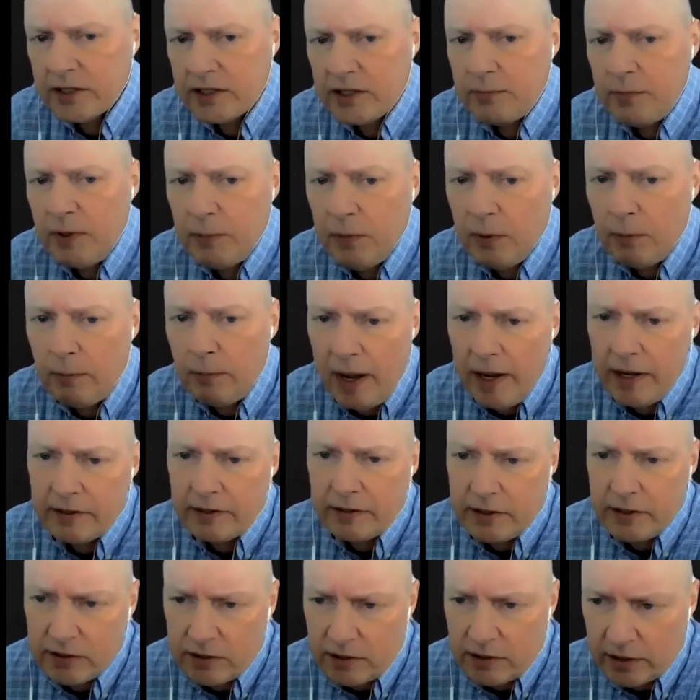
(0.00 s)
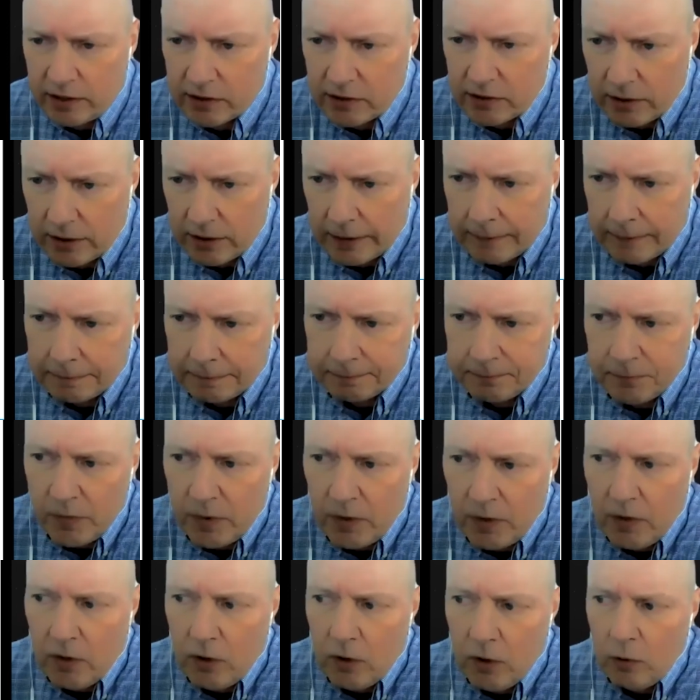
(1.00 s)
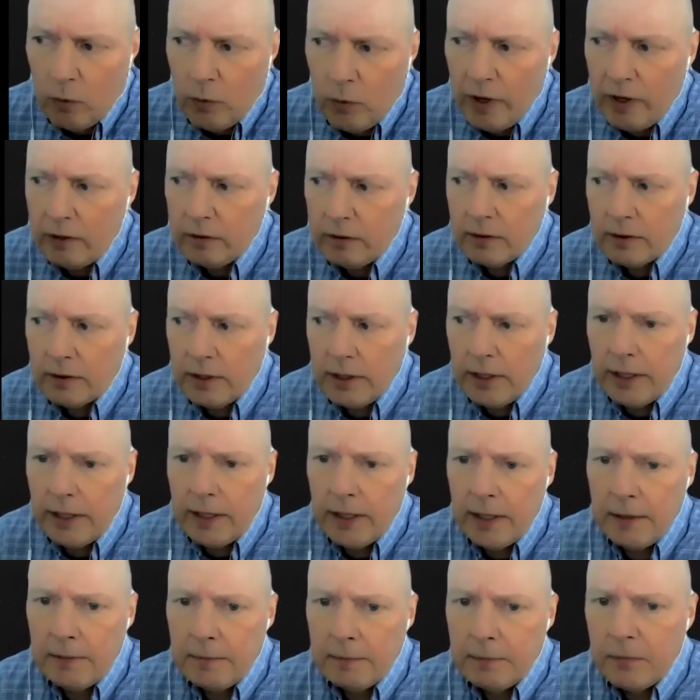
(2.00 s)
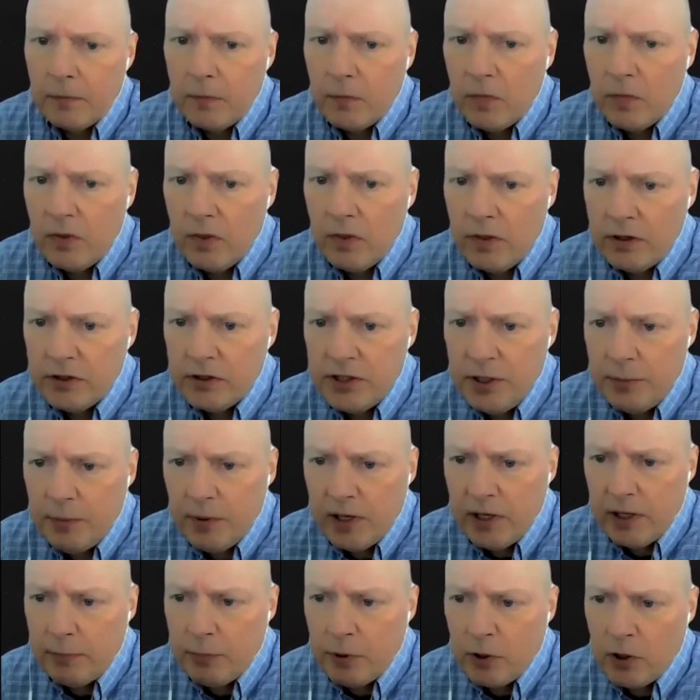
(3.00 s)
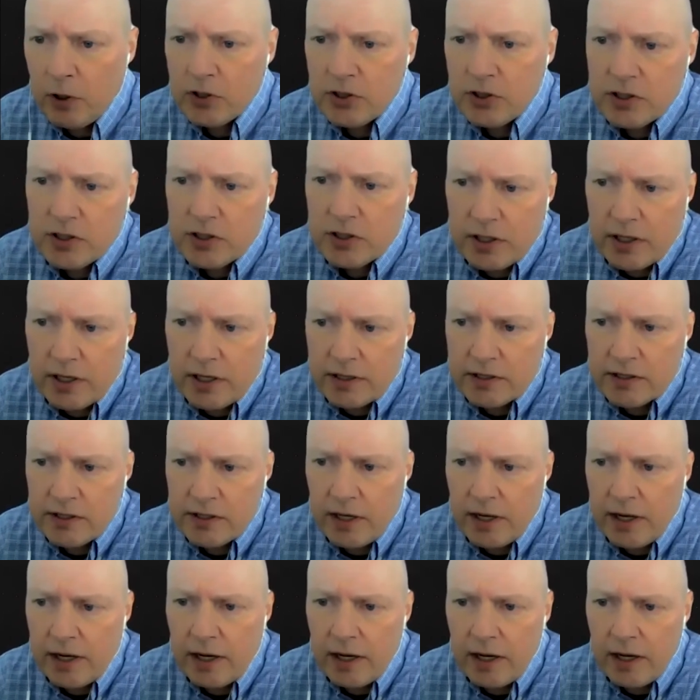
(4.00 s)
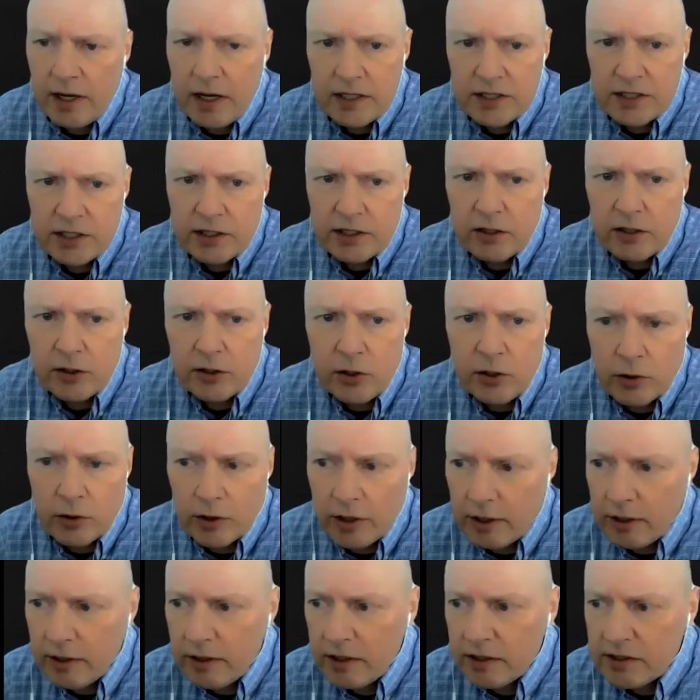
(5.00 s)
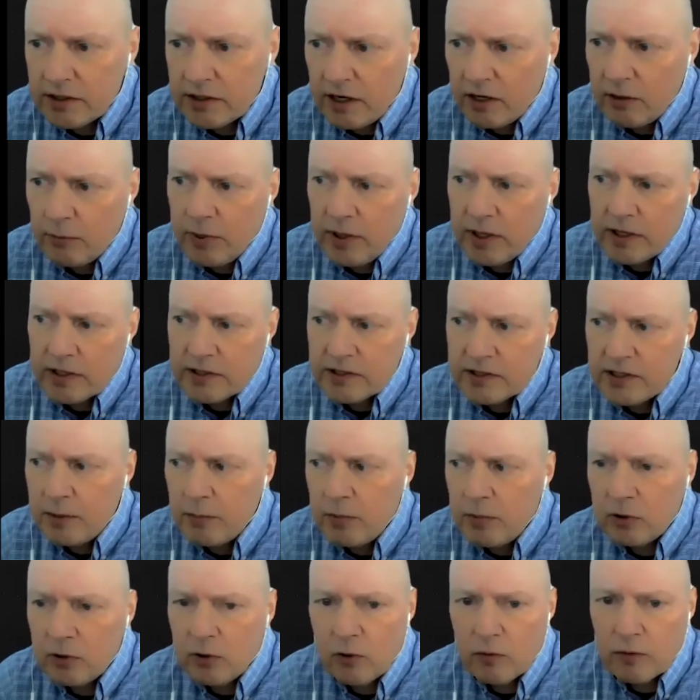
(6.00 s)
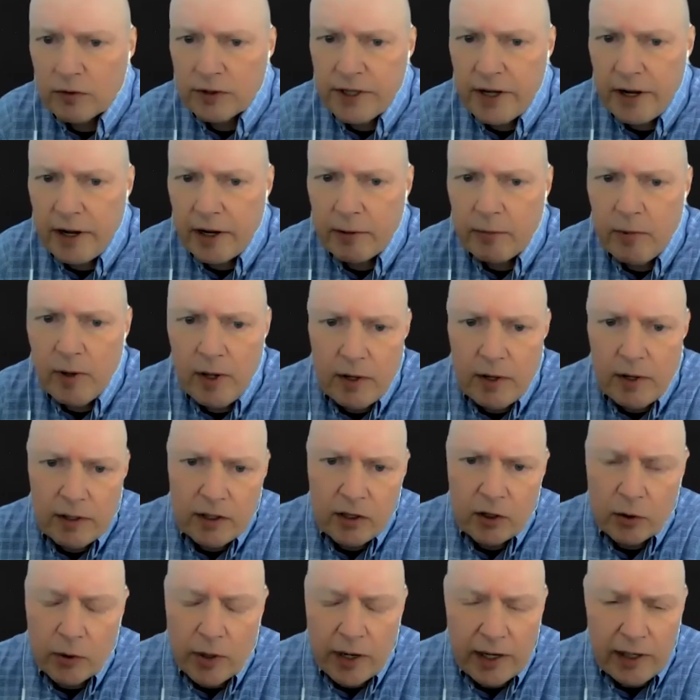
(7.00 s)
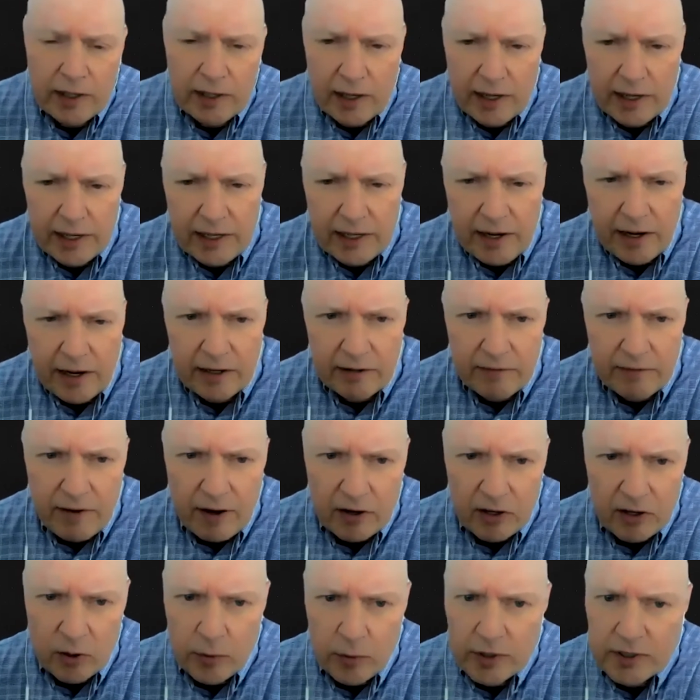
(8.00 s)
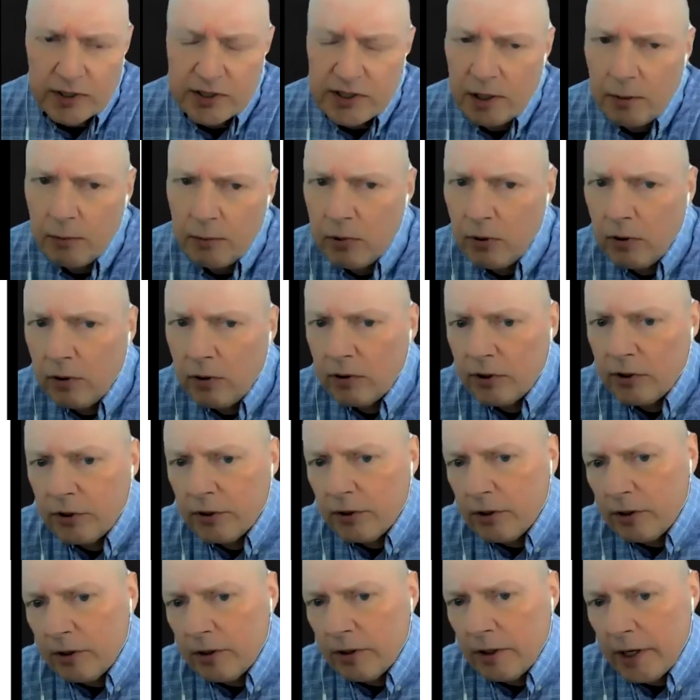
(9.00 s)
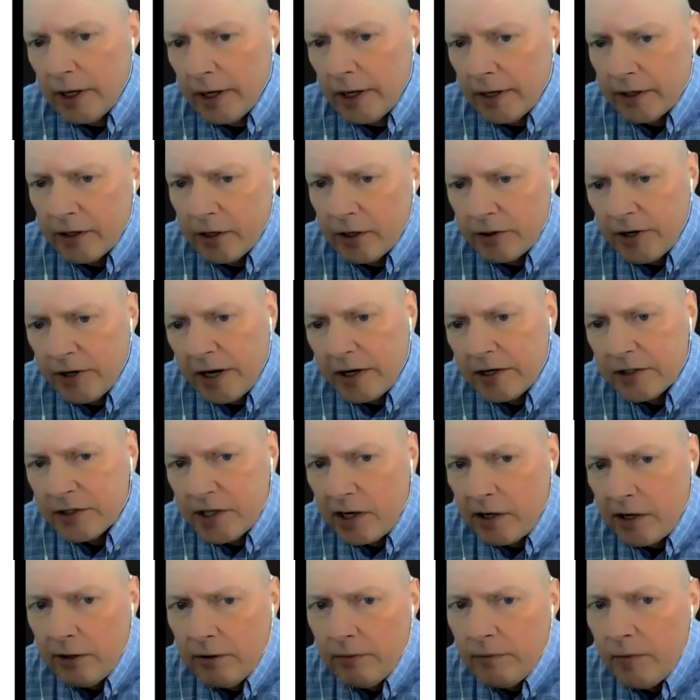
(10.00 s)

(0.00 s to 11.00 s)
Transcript: people buying these things? They're typically purchased as a single unit instead of being assembled over time. Unlike kind of how you would assemble your data center,